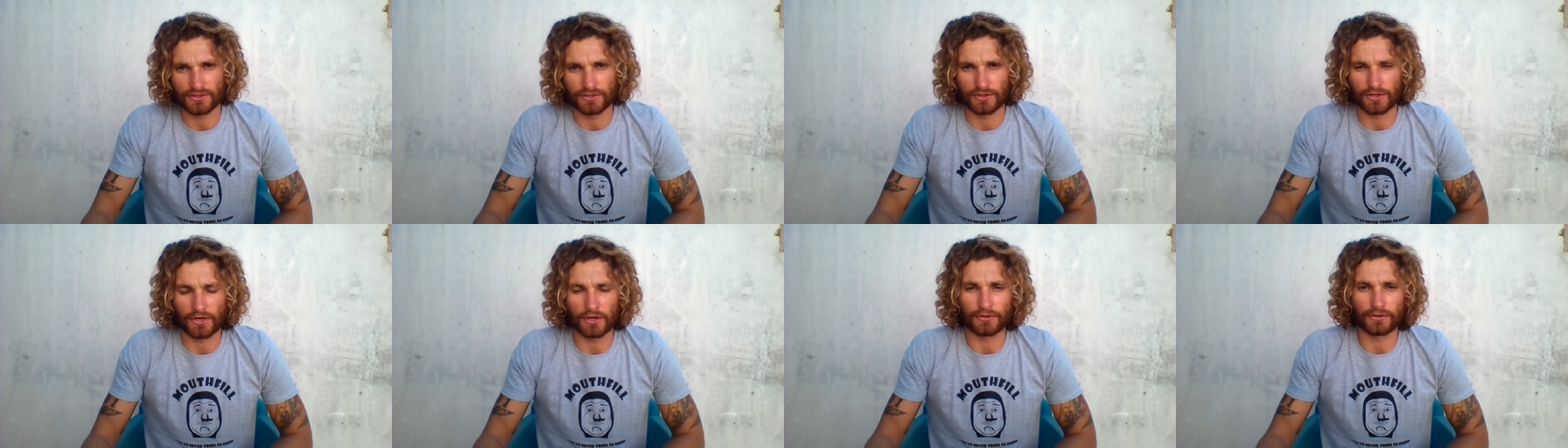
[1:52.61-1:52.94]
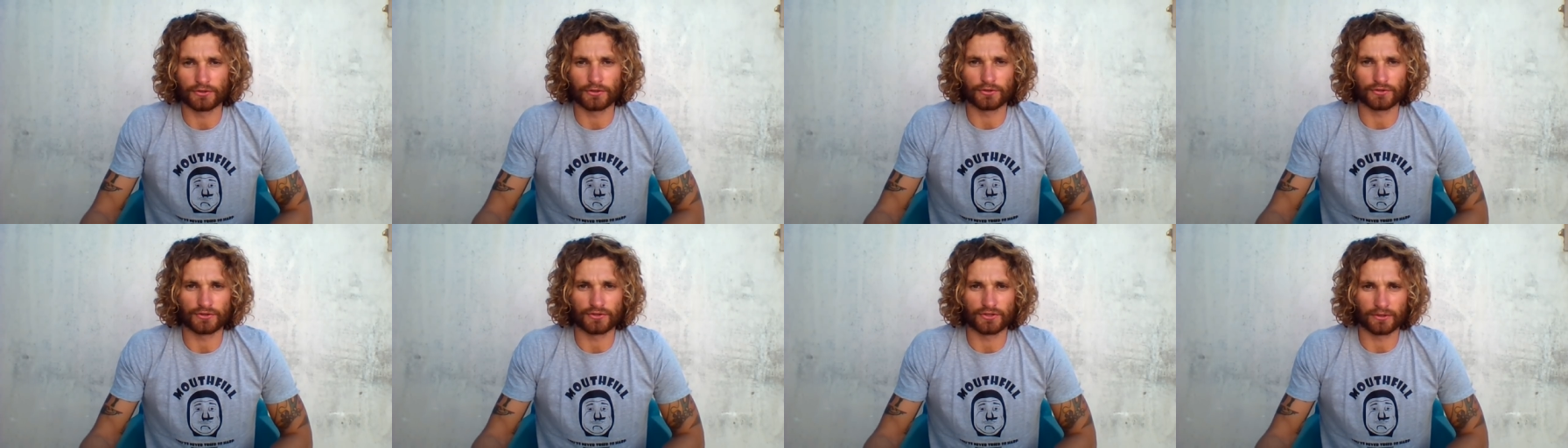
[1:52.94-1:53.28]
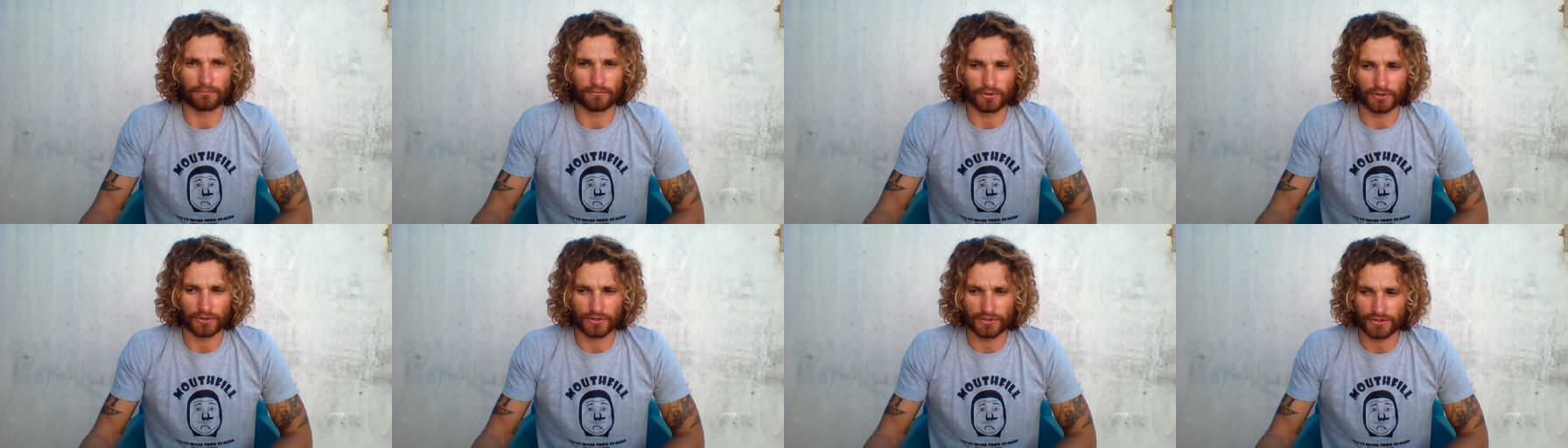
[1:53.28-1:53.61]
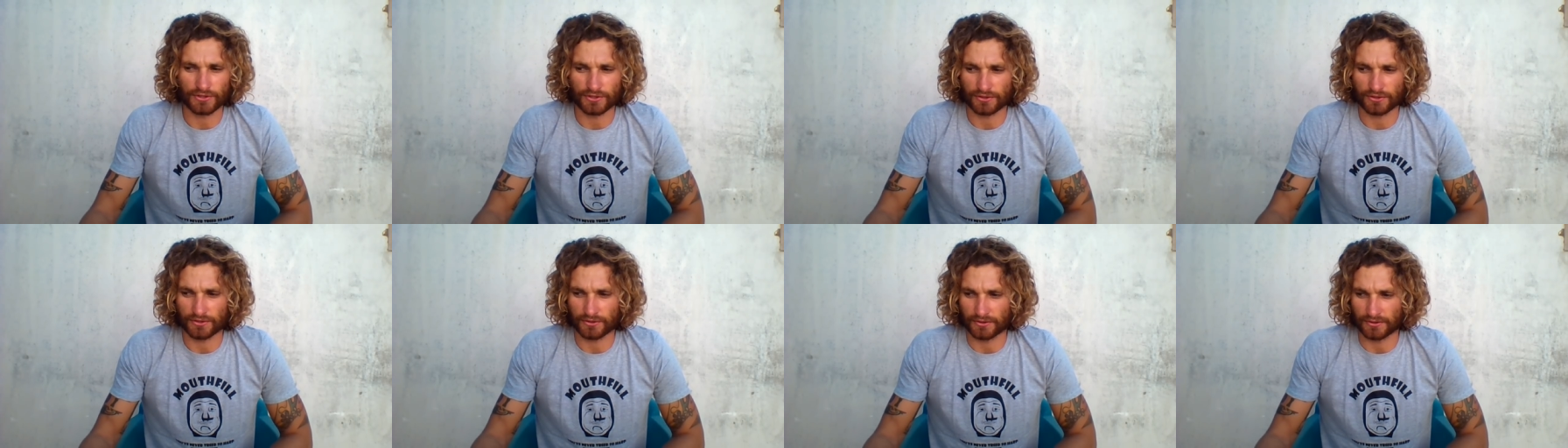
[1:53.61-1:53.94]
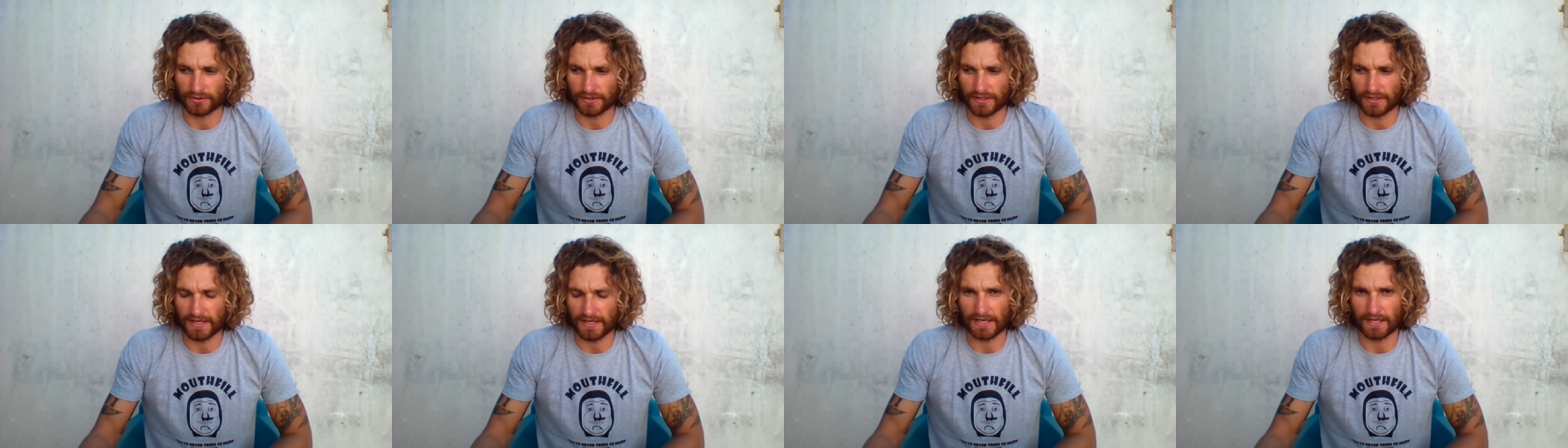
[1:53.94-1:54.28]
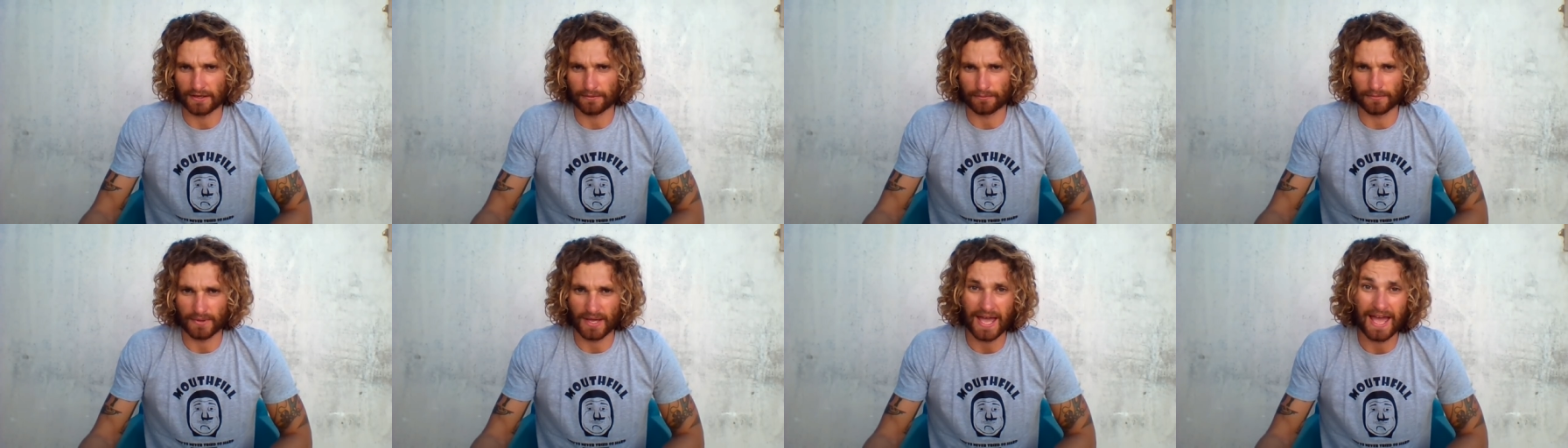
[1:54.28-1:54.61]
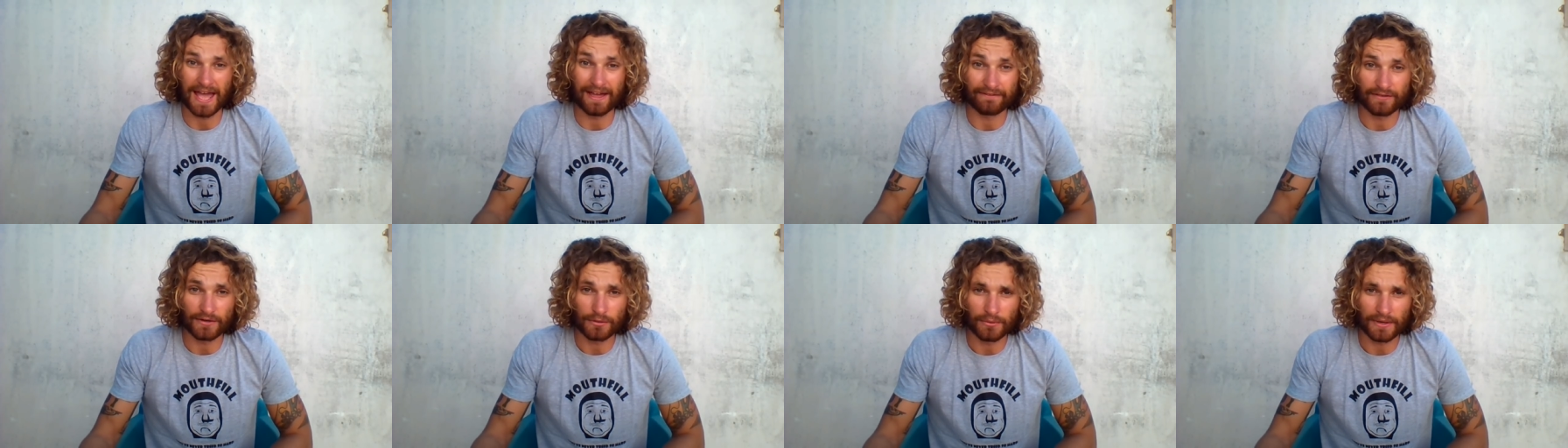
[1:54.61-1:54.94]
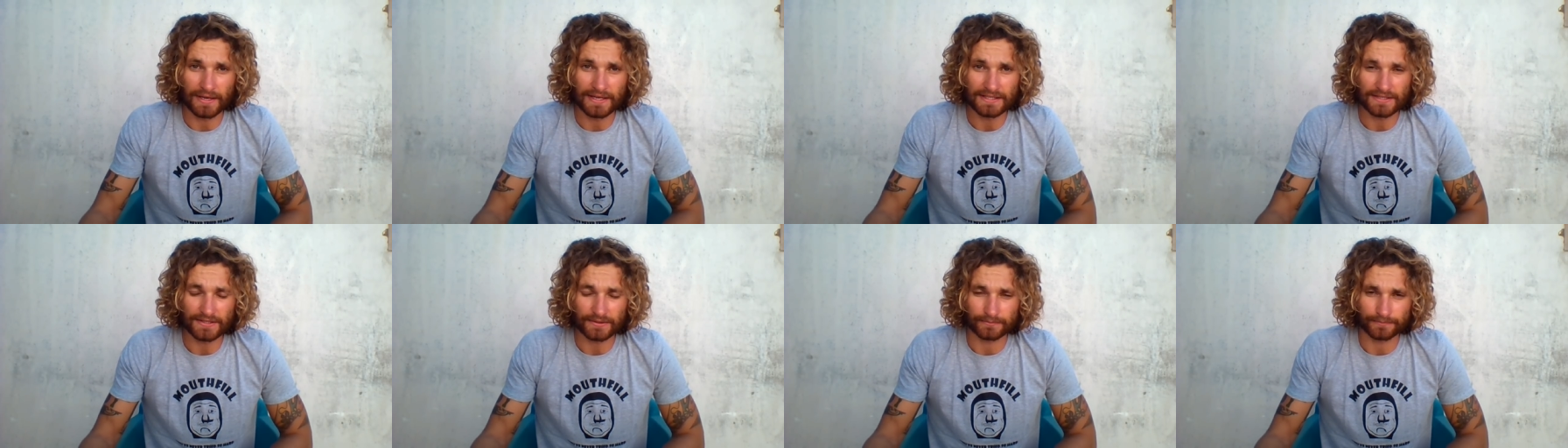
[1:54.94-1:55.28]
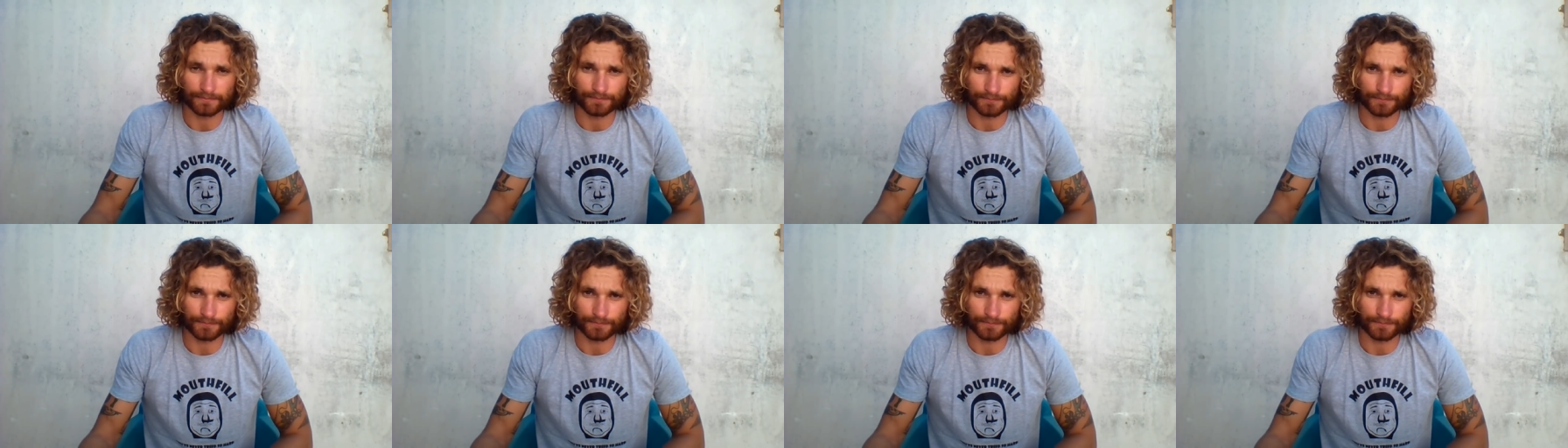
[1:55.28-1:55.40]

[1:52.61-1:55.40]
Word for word: You're not using much um, heavy weight.